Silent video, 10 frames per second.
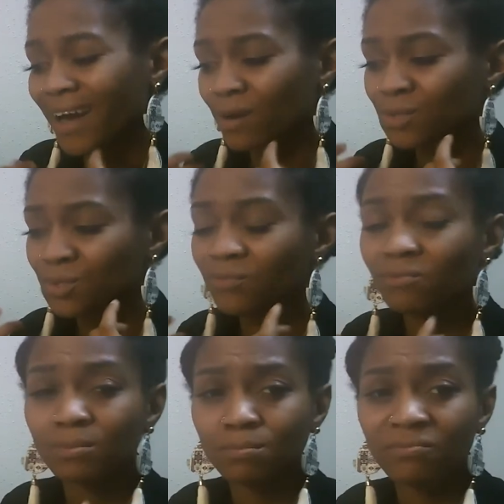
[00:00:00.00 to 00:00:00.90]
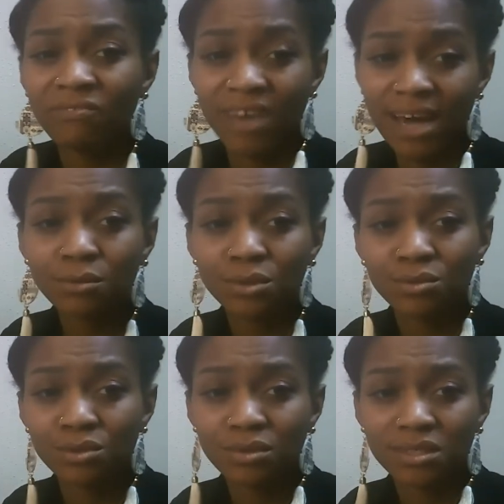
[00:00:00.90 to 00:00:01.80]
how you
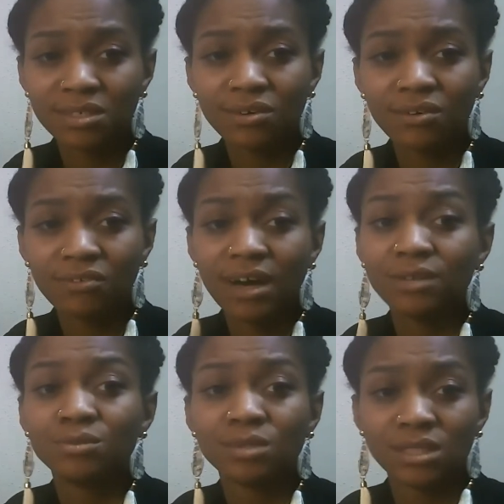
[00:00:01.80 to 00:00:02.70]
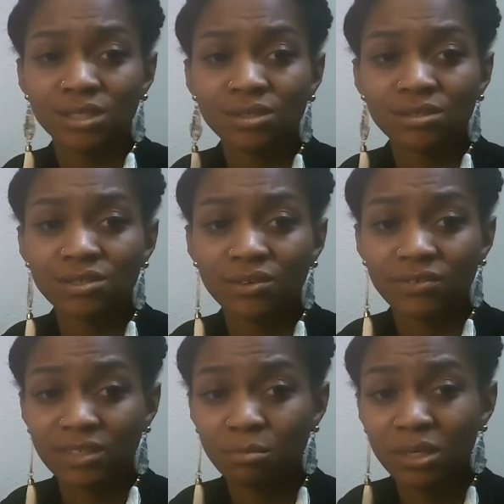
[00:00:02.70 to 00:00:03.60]
value yourself, how you see yourself
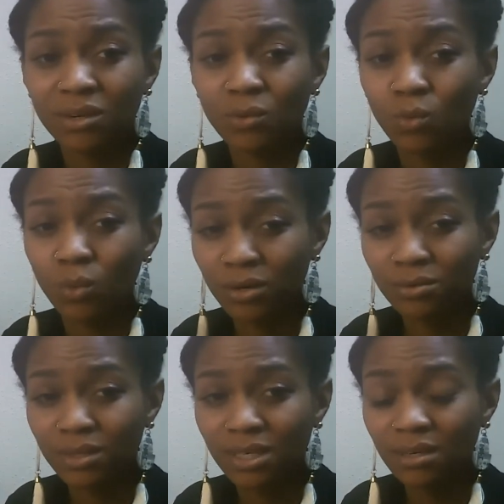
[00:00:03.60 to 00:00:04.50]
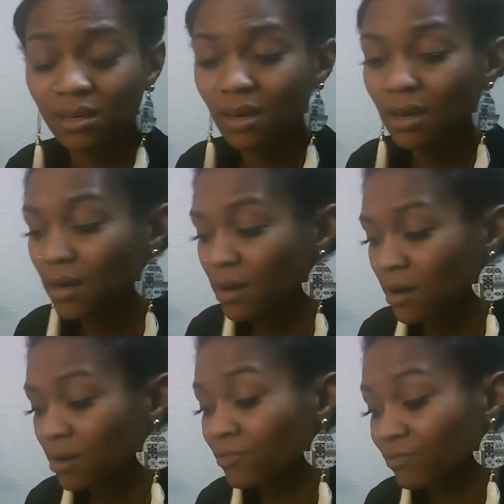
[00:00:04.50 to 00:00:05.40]
as being worthy
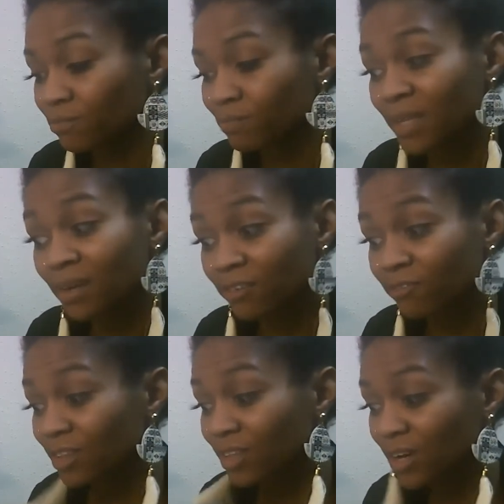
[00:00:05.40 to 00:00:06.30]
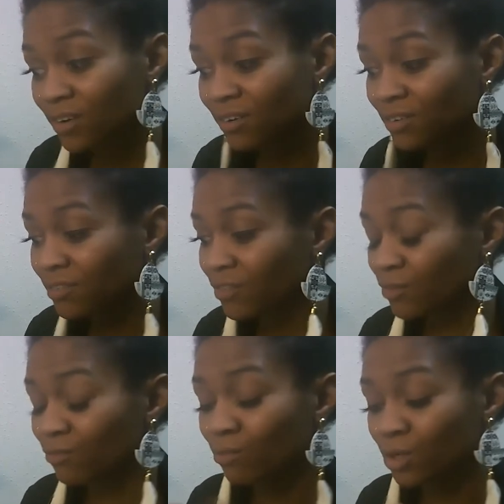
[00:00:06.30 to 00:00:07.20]
of of love,
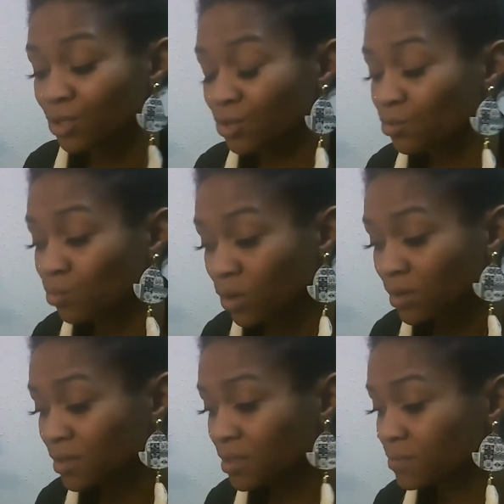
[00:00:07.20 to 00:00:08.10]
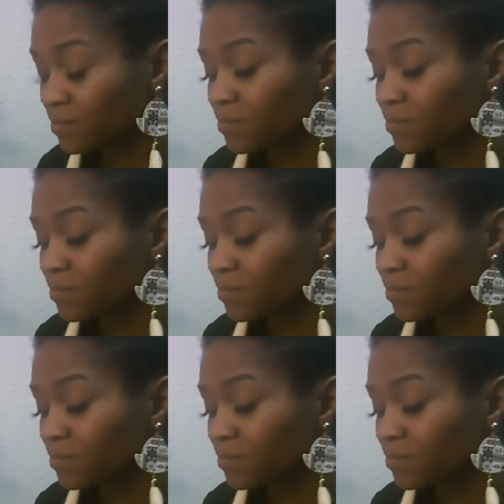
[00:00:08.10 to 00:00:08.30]
of what you want,